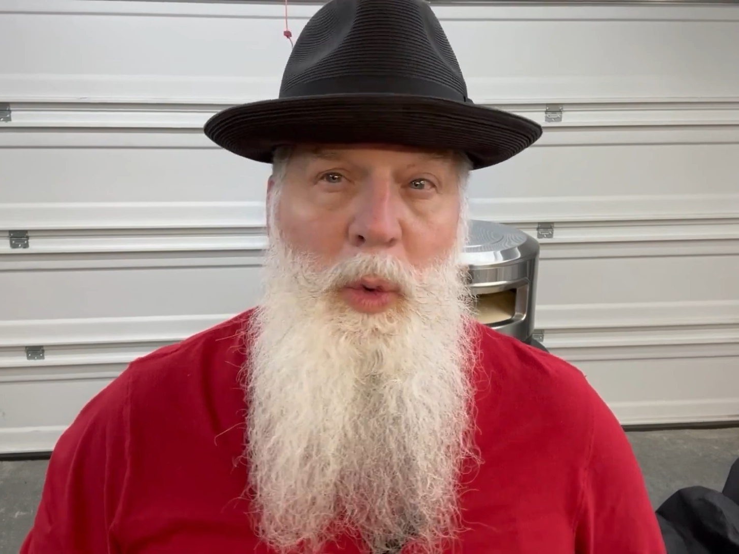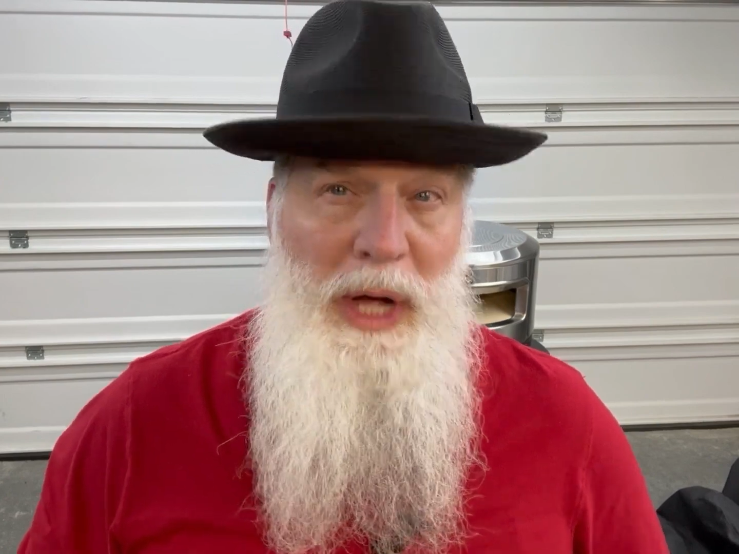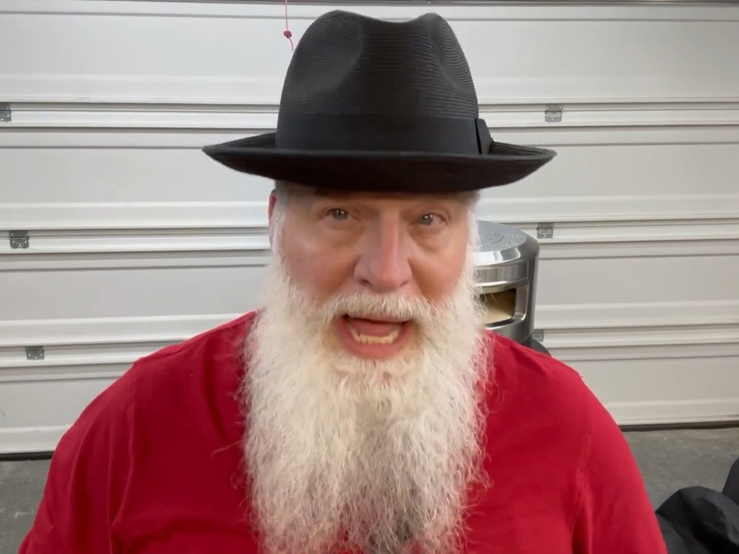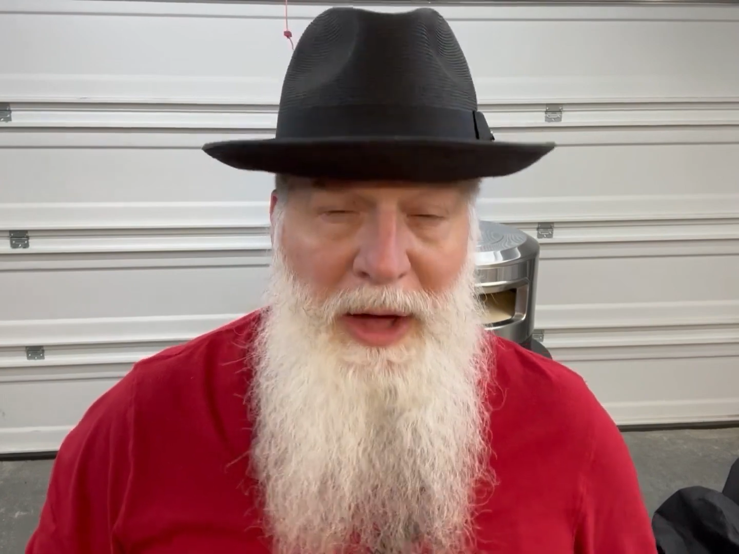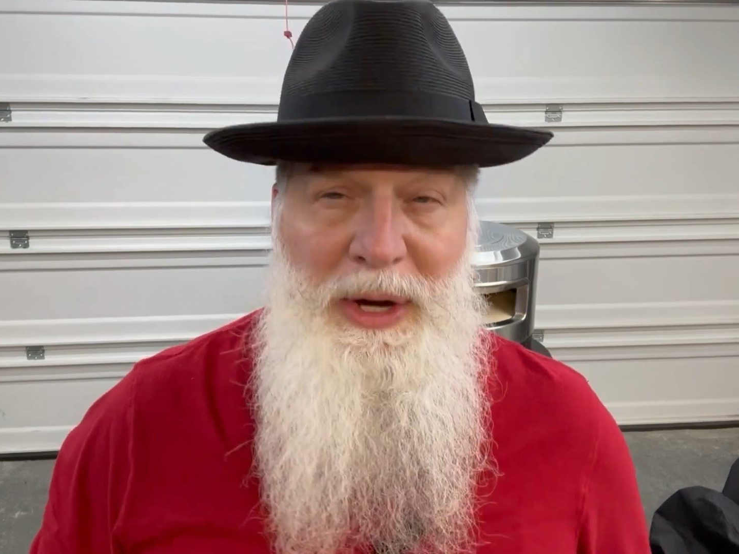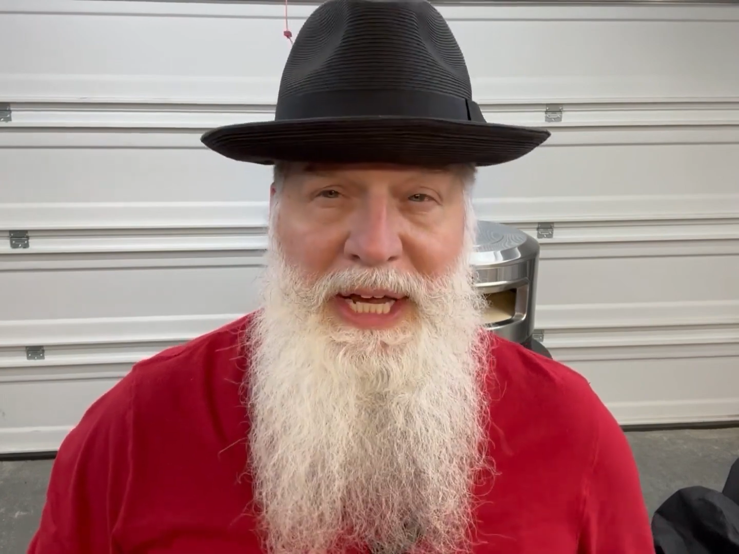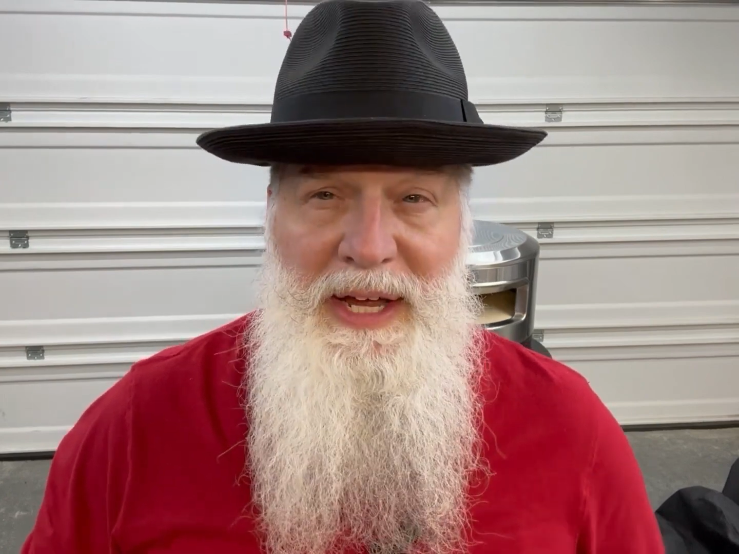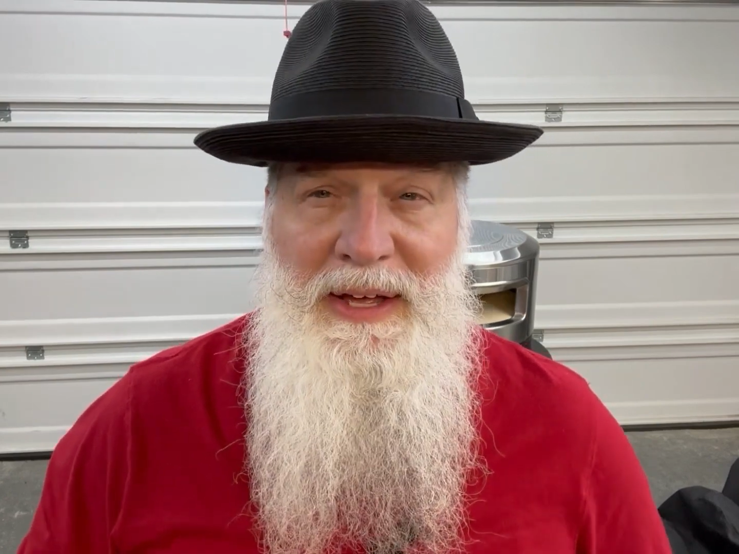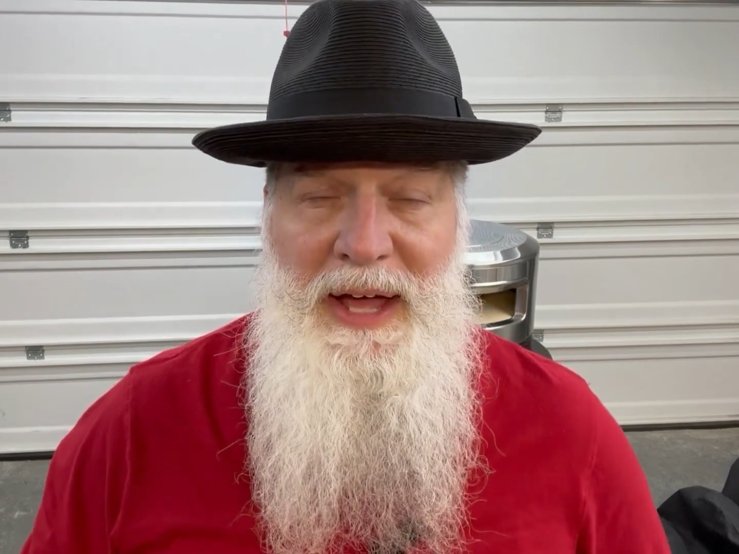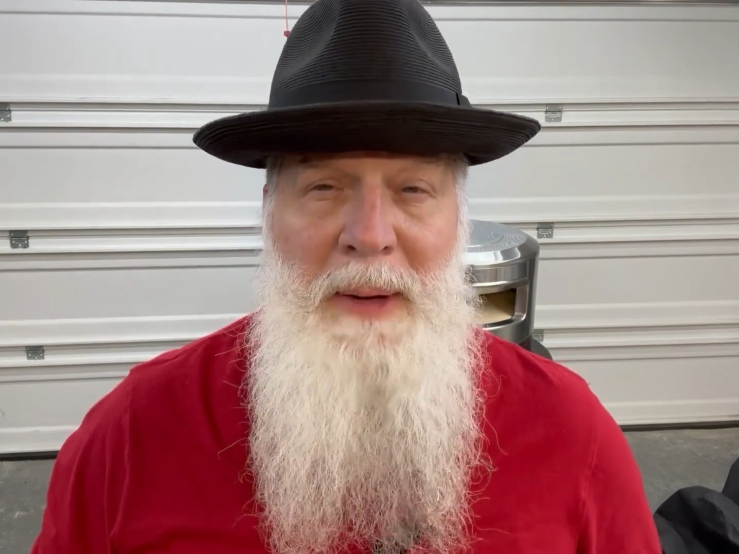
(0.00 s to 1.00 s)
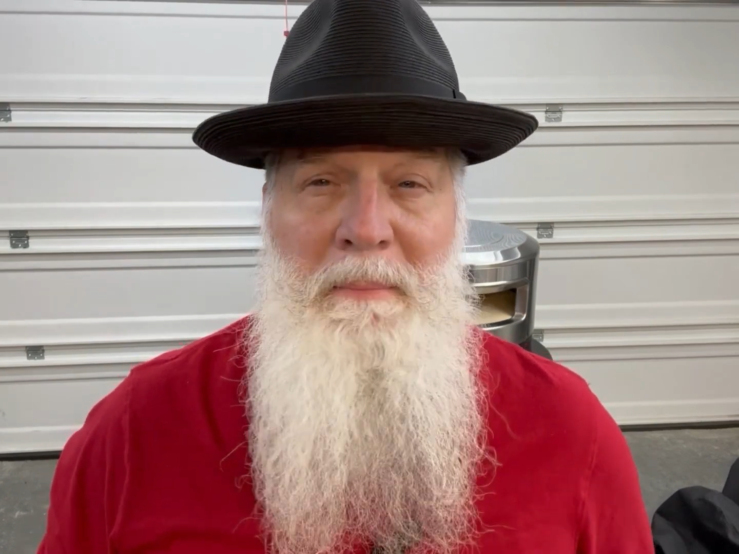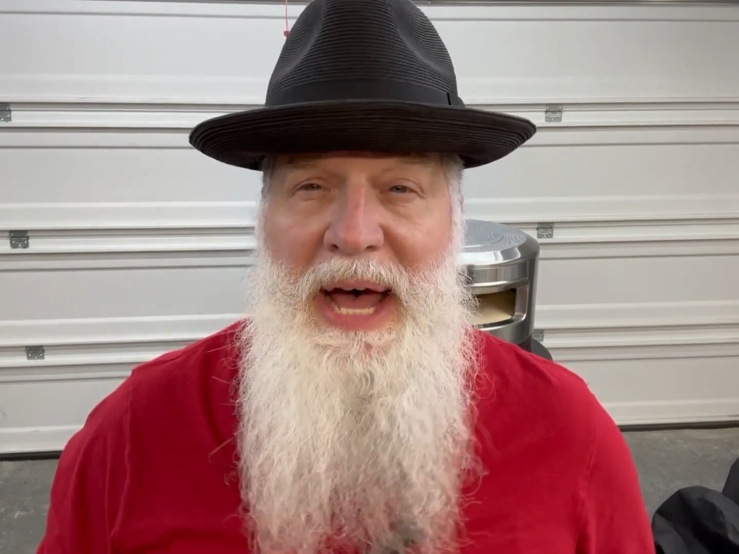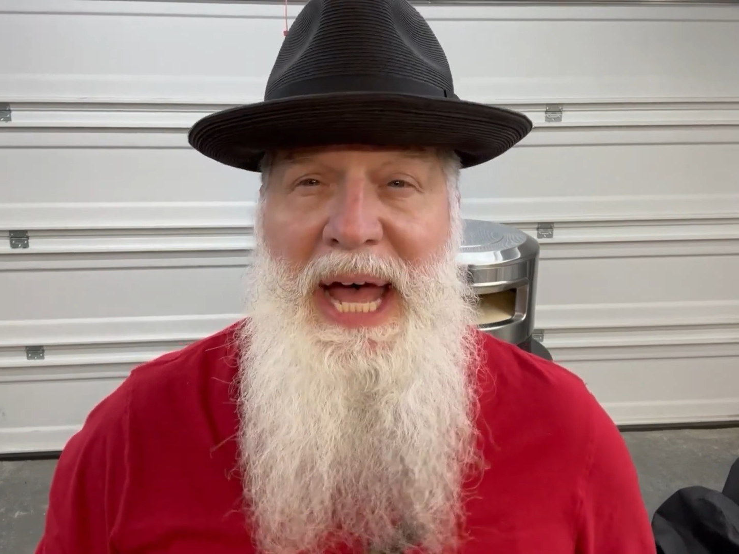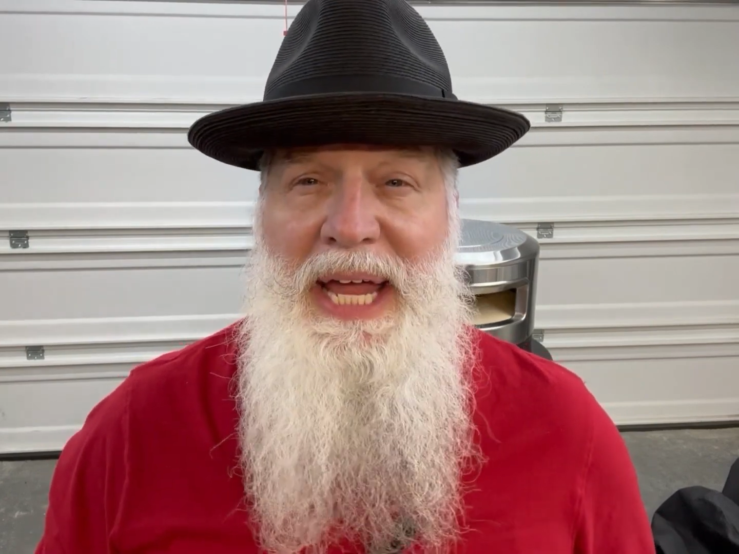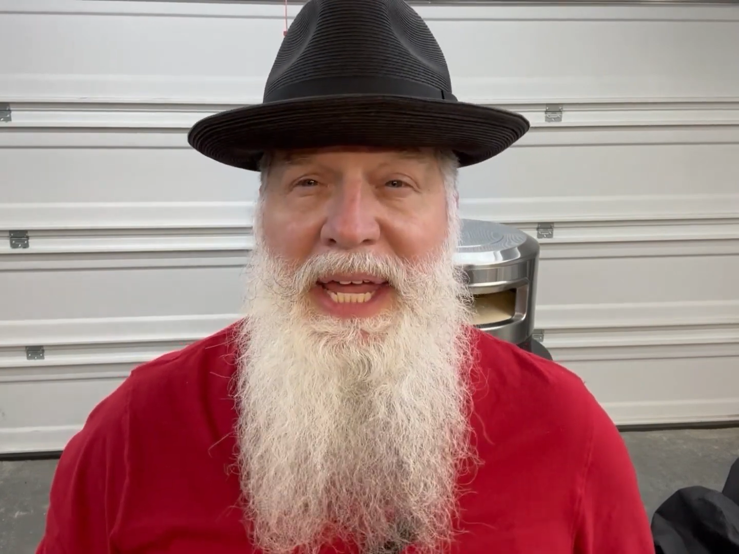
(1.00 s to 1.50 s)
Well, howdy. I'm
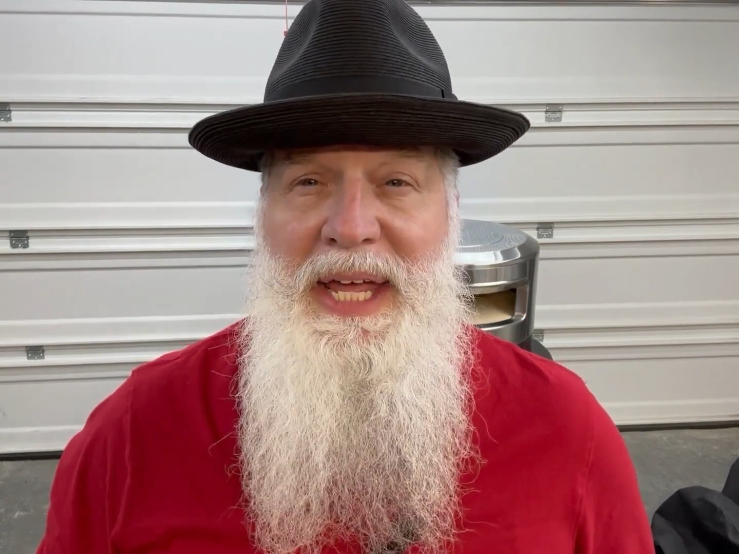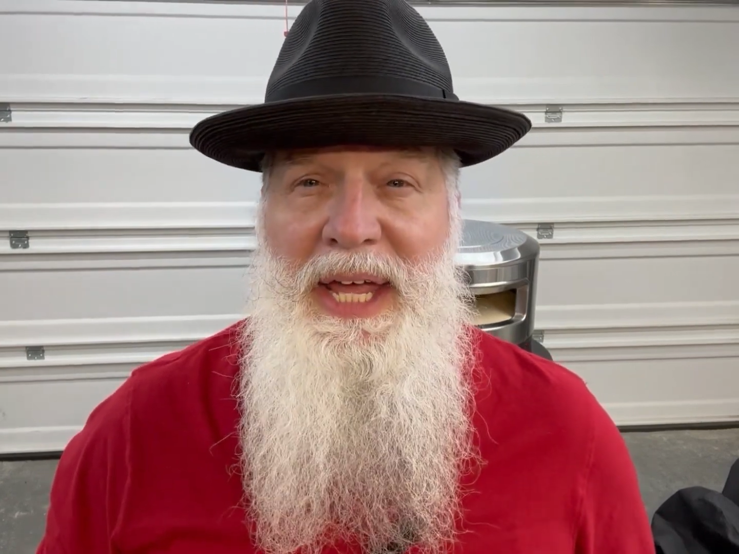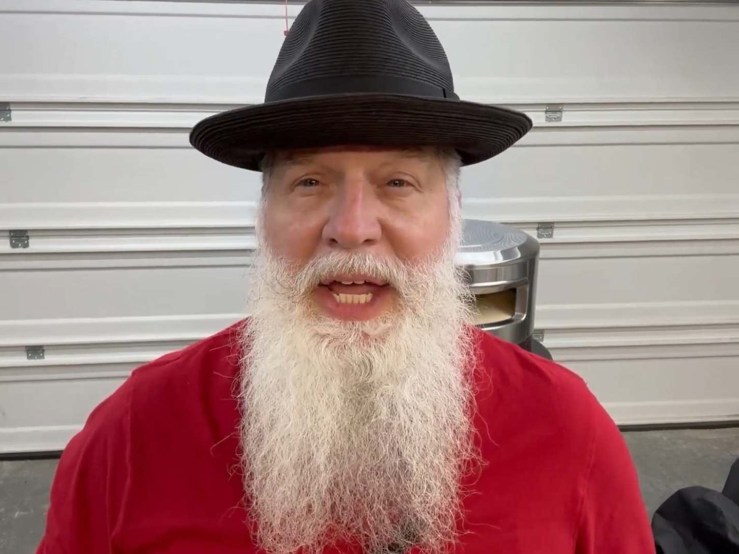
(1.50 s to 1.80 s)
Mike,